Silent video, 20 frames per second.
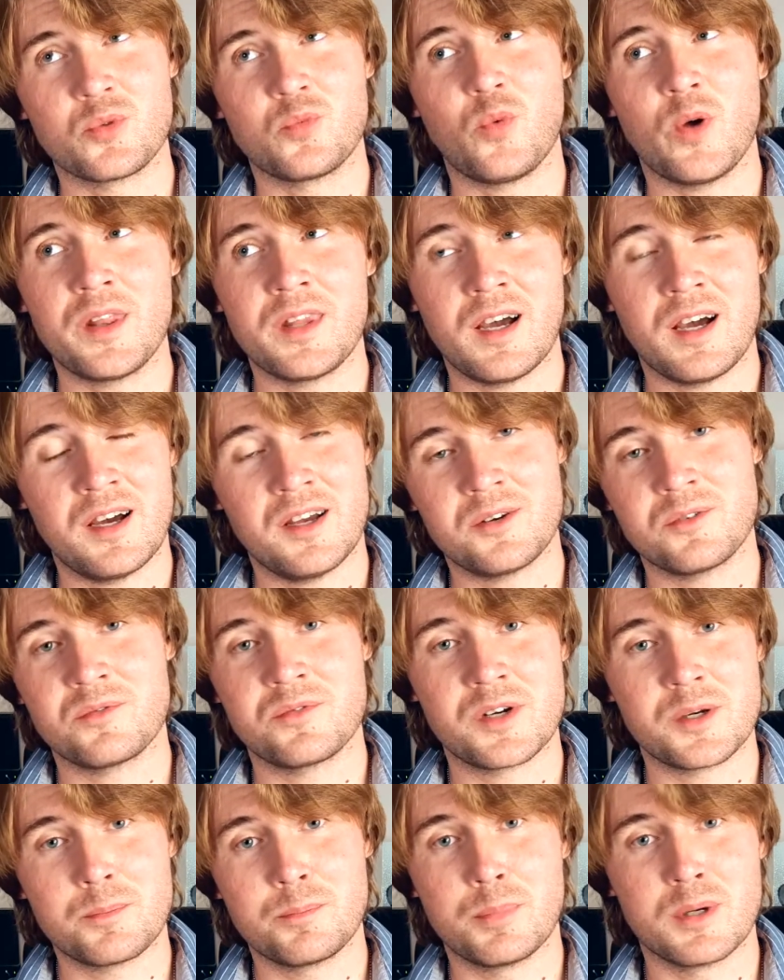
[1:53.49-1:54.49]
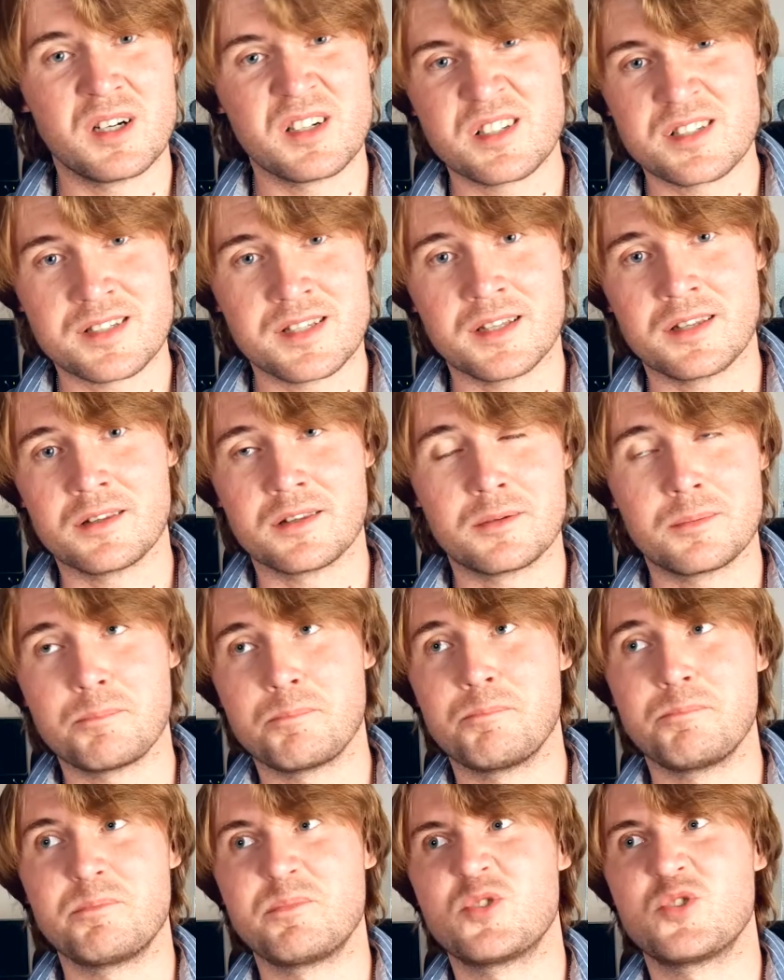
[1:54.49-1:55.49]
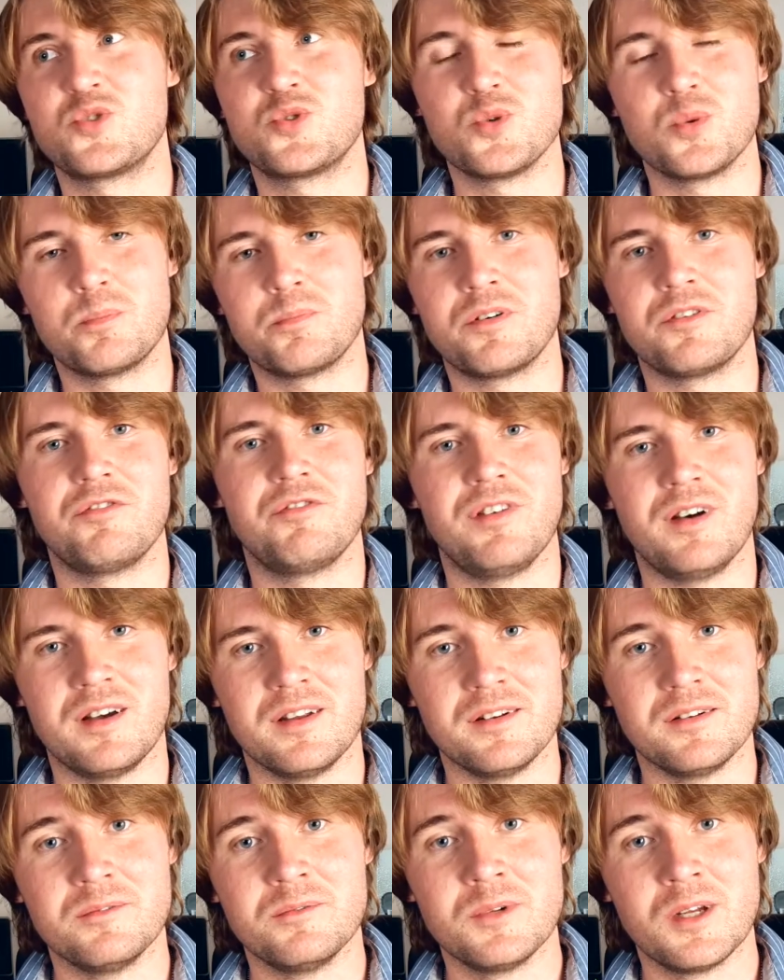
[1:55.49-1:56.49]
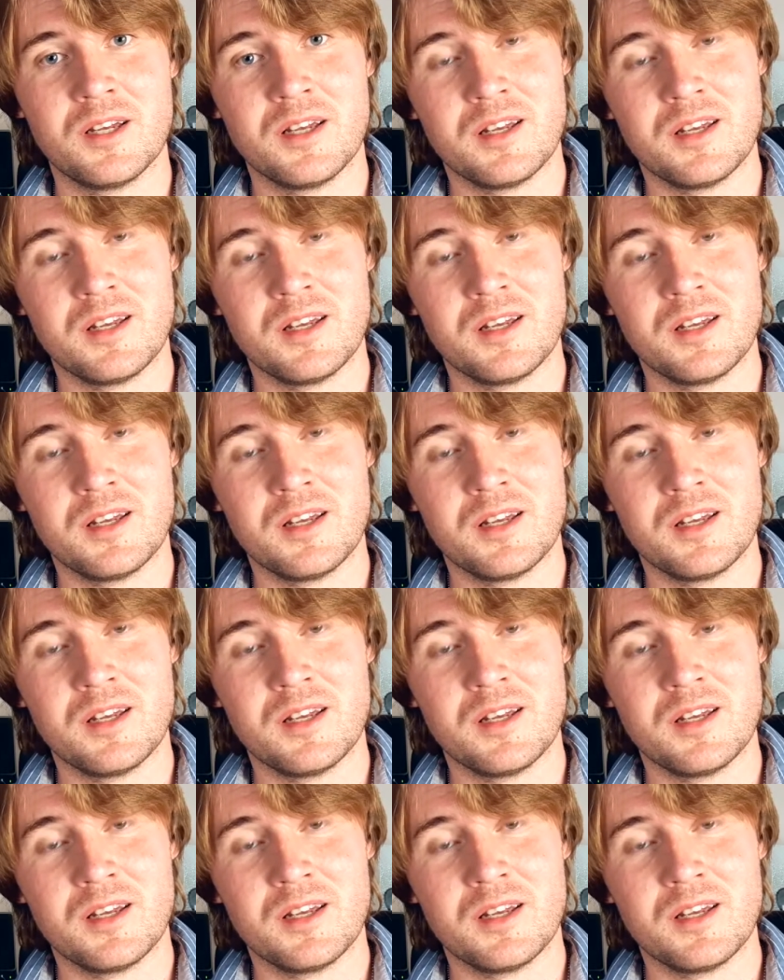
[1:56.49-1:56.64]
100% super fun,